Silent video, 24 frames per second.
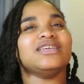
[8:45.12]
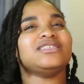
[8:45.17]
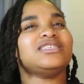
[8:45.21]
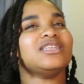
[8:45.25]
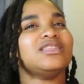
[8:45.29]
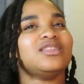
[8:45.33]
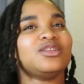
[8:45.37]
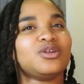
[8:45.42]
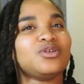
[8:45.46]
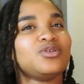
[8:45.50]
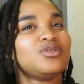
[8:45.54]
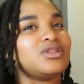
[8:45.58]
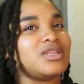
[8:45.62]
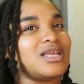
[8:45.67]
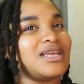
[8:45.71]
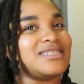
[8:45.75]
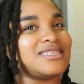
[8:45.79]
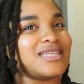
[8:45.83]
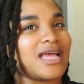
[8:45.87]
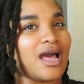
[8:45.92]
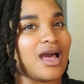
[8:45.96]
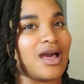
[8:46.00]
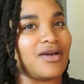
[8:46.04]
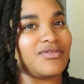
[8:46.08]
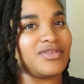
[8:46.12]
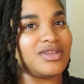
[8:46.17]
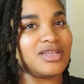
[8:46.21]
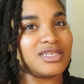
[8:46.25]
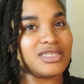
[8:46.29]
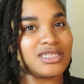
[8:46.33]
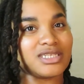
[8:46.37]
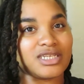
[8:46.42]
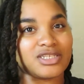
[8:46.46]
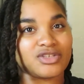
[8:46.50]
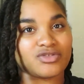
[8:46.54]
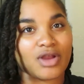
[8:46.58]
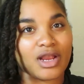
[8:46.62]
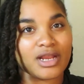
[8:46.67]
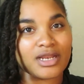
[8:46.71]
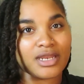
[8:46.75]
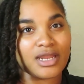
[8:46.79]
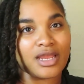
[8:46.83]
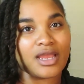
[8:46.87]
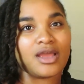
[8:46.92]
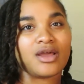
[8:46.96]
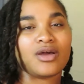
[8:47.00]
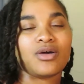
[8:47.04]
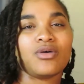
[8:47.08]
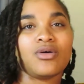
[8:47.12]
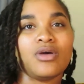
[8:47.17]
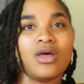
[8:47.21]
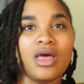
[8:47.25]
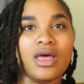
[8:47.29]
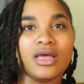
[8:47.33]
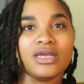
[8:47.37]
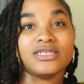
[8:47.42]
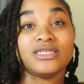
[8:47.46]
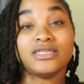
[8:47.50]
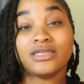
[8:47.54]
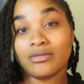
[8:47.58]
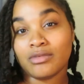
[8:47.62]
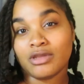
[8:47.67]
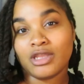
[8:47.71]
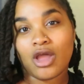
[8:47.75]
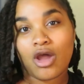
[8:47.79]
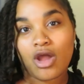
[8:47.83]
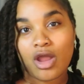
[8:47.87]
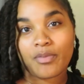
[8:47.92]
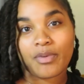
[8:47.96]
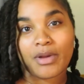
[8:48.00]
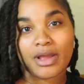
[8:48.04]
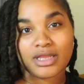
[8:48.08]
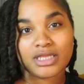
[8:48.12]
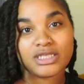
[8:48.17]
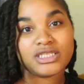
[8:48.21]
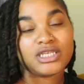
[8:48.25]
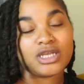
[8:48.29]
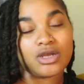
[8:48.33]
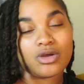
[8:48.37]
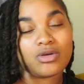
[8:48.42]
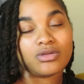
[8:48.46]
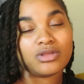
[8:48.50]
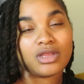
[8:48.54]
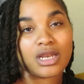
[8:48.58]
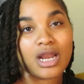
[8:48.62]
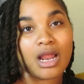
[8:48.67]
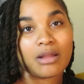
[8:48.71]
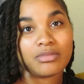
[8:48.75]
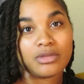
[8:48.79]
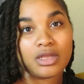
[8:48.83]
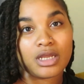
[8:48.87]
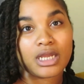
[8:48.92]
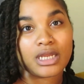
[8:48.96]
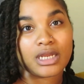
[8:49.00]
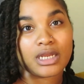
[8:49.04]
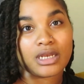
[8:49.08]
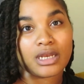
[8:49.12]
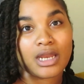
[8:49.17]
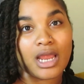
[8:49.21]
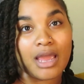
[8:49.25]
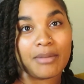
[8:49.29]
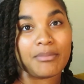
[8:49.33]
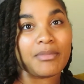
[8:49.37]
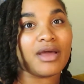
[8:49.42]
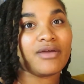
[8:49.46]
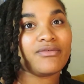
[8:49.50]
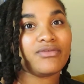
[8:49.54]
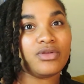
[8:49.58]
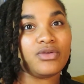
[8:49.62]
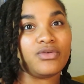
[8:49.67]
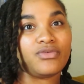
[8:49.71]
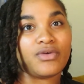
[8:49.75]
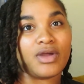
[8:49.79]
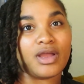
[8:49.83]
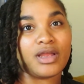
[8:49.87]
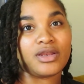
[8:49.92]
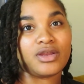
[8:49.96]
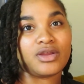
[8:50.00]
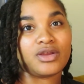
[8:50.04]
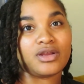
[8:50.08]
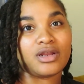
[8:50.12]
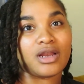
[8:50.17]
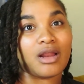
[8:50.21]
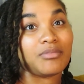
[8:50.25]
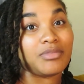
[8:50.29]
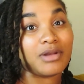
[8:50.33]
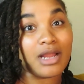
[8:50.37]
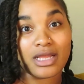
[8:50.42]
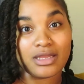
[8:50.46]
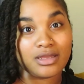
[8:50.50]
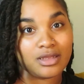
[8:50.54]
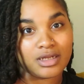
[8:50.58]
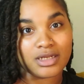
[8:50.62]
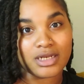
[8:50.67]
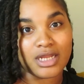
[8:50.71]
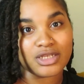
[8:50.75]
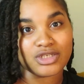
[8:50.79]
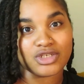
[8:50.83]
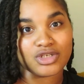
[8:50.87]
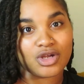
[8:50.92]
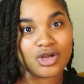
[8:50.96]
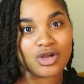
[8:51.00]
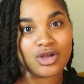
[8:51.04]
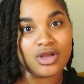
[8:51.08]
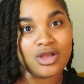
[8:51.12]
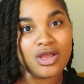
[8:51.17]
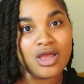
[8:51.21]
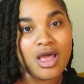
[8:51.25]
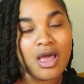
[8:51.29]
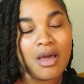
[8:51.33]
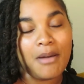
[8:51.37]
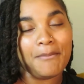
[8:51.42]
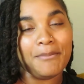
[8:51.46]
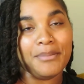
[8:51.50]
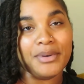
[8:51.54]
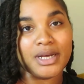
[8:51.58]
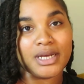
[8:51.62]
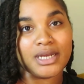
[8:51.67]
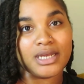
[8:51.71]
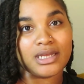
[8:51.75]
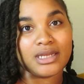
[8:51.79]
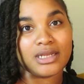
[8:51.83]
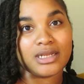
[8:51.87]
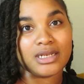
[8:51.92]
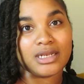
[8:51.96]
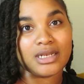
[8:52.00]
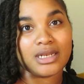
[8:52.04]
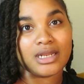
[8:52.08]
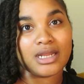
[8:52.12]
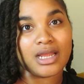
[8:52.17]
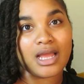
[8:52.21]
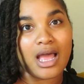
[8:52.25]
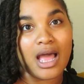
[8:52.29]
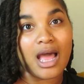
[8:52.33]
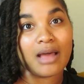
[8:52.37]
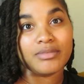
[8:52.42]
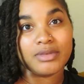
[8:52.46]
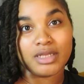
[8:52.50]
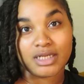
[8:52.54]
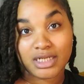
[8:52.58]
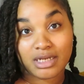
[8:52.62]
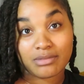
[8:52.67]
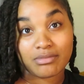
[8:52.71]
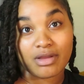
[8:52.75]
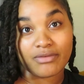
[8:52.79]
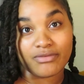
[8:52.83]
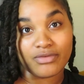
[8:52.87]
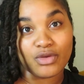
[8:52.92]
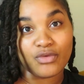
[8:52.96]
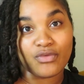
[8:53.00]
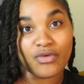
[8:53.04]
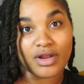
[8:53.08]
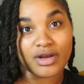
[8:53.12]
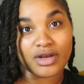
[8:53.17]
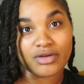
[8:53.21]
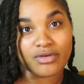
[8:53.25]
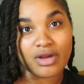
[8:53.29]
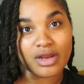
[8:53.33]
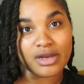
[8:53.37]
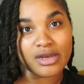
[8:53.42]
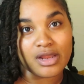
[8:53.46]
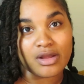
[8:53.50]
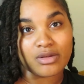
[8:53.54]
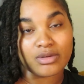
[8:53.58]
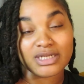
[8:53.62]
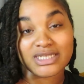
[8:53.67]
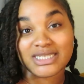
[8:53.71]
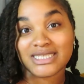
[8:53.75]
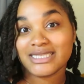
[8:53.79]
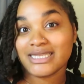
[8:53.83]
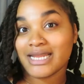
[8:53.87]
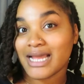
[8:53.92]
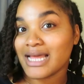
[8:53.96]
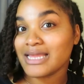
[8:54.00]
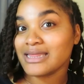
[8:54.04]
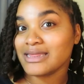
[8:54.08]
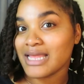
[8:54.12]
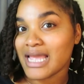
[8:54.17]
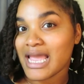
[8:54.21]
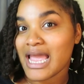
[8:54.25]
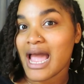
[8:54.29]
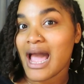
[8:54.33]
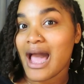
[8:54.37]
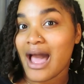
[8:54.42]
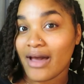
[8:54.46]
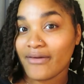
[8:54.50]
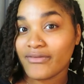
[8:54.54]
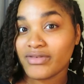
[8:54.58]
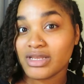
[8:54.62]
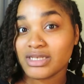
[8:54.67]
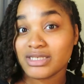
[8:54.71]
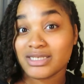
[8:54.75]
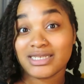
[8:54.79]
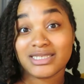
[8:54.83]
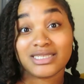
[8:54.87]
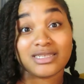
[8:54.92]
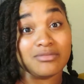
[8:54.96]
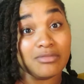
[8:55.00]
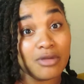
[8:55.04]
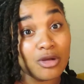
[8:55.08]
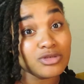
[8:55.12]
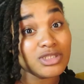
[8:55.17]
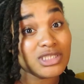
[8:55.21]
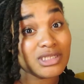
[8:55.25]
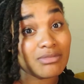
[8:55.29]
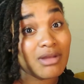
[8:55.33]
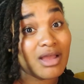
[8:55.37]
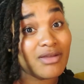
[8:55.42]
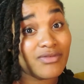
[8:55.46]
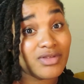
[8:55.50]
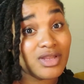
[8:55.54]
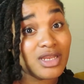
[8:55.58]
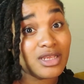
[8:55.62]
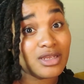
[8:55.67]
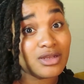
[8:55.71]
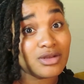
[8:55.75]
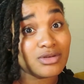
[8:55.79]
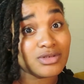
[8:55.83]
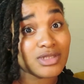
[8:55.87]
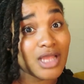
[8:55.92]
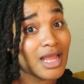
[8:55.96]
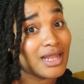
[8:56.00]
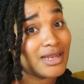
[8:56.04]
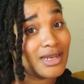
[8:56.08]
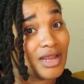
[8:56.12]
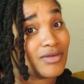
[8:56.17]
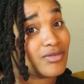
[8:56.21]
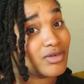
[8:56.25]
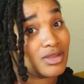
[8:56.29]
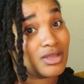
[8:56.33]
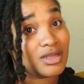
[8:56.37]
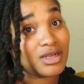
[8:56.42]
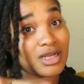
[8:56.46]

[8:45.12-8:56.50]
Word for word: it's a little less obvious, because right now some of y'all could probably tell that I'm looking at my viewfinder and I'm not looking at y'all, but I'm looking at my viewfinder right now, and it's not that obvious, because in most of my videos I never